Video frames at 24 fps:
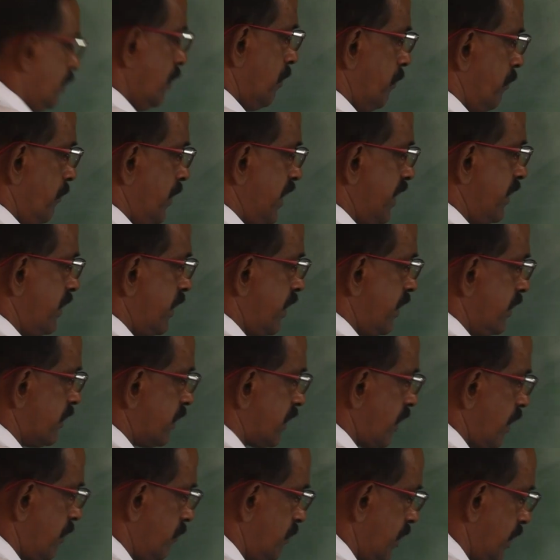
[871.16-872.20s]
main line
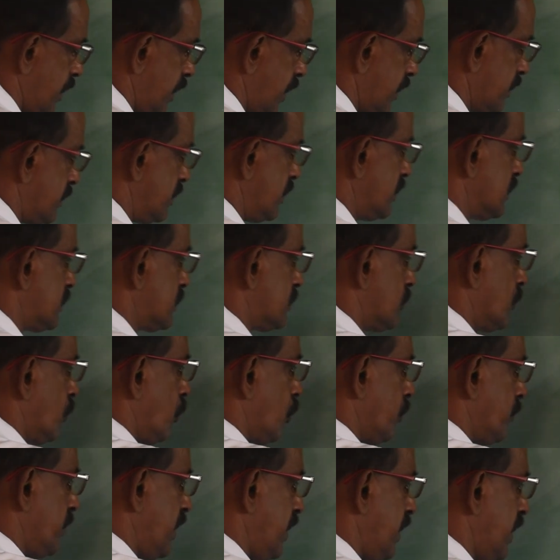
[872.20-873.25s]
can be like this, or
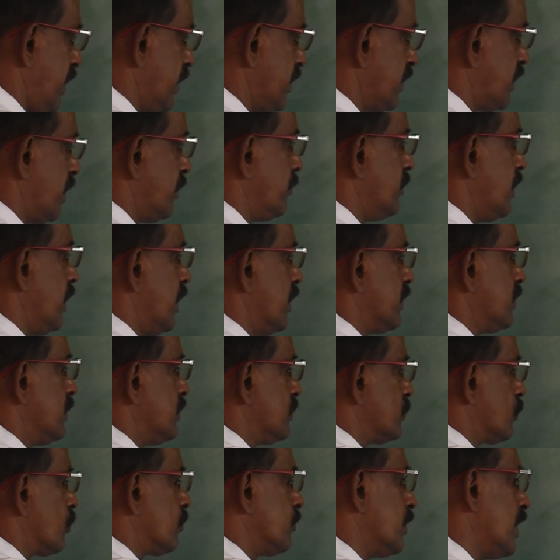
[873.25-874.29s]
main line can be like this,
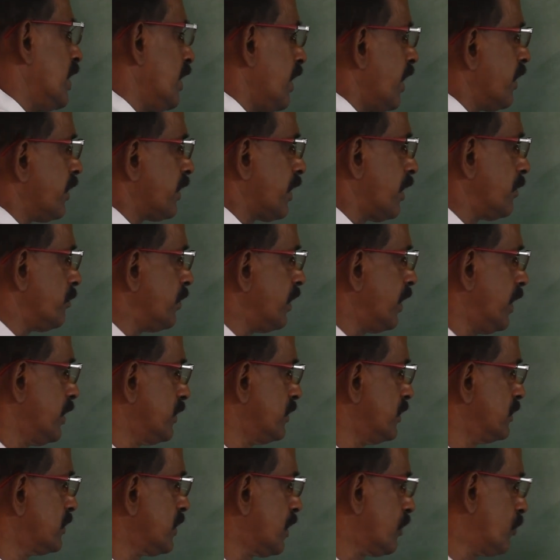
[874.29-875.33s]
or main line can be like
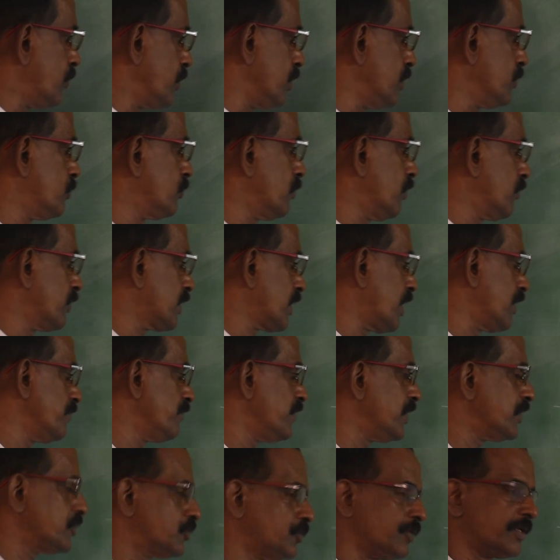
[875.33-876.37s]
this. According to our
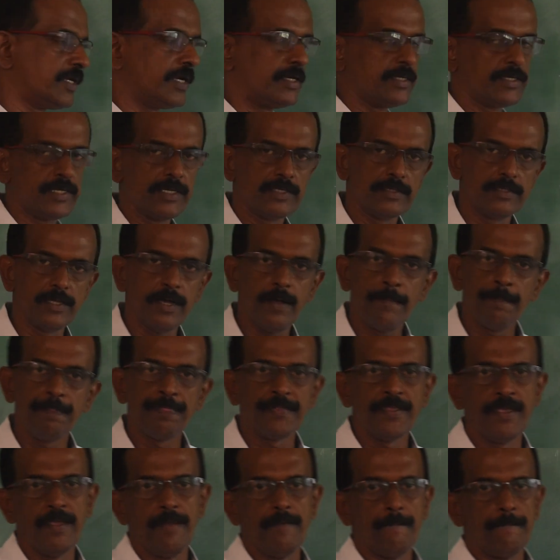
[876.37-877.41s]
convenience, you can take the
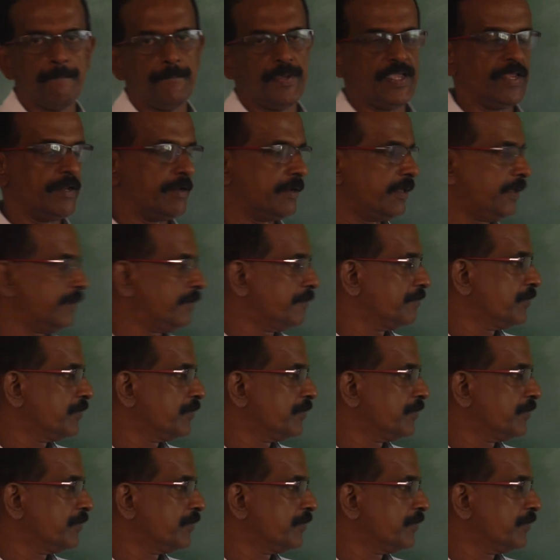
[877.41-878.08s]
main line.